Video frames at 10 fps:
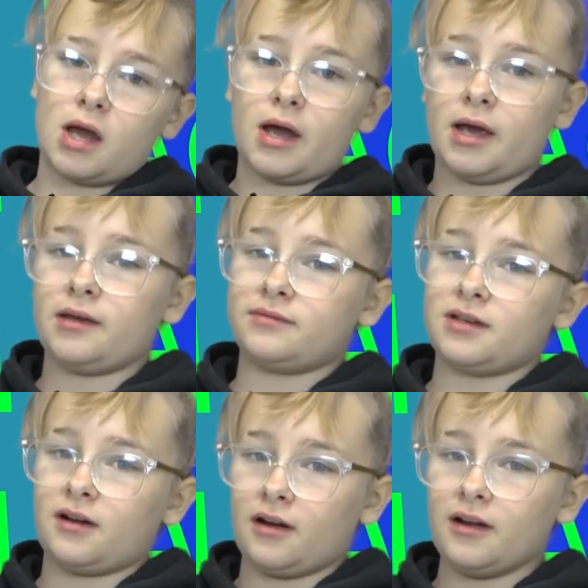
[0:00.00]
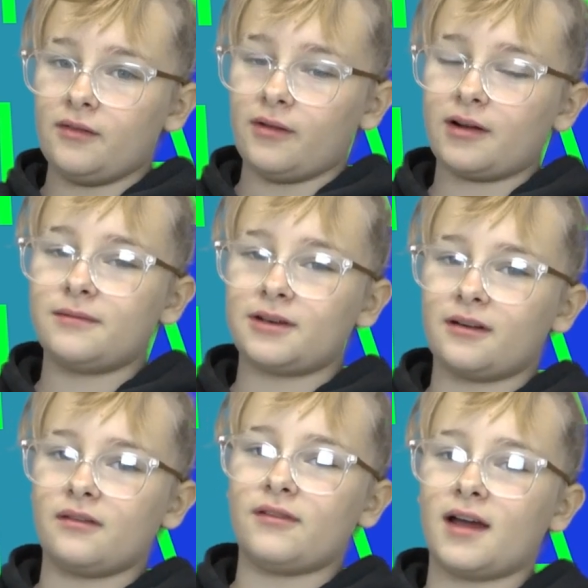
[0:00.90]
Hi, I'm Sarah, and welcome to
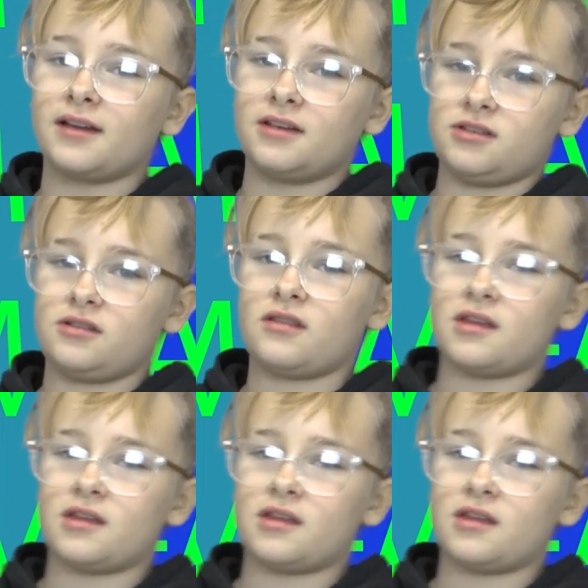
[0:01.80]
your fact. Did you know